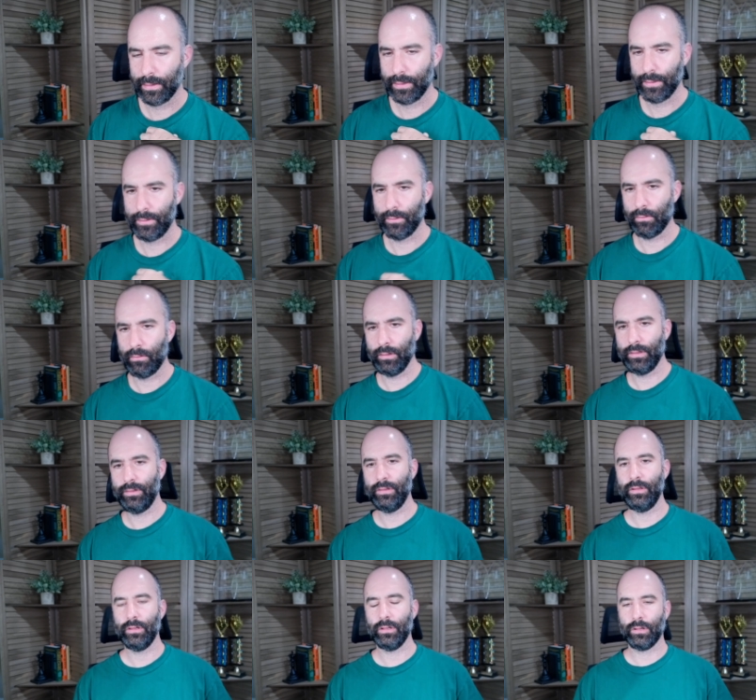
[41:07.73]
Don't really
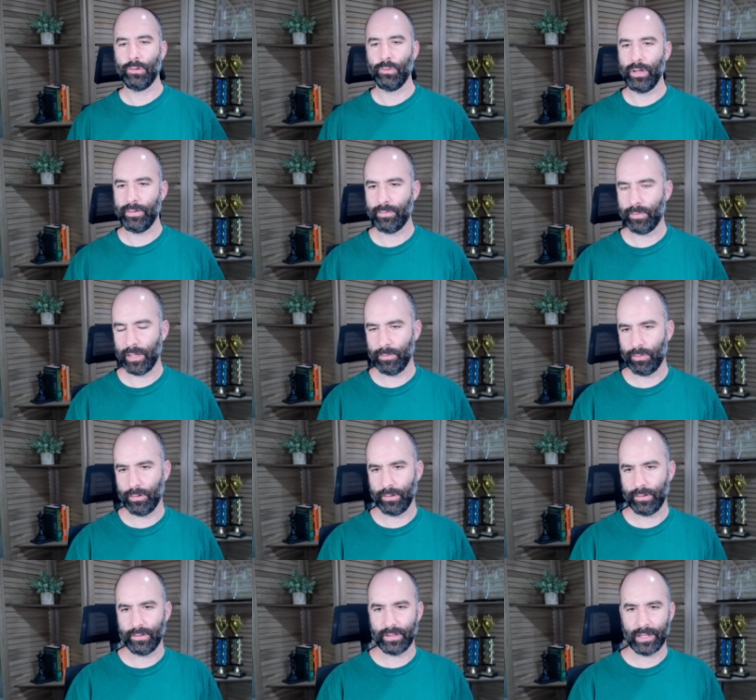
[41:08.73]
see a good way for my
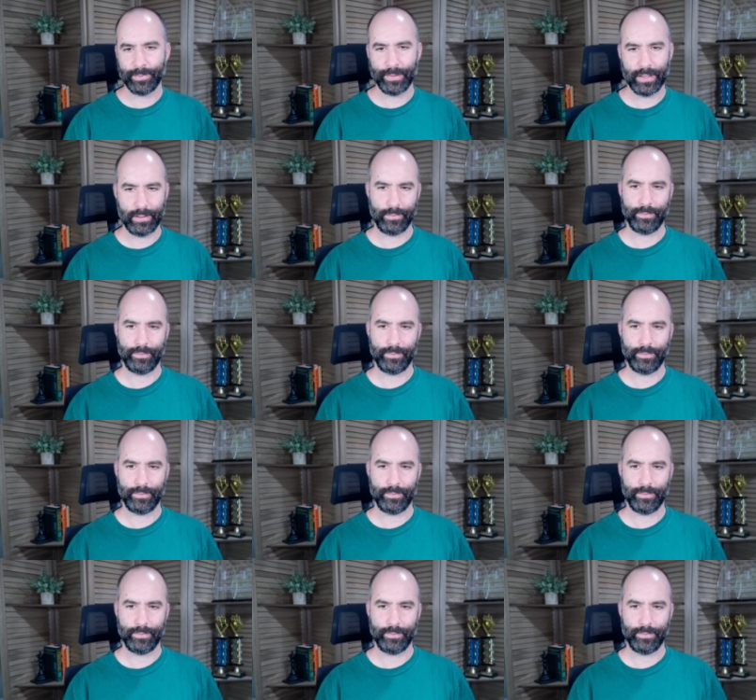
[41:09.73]
opponent to stop that.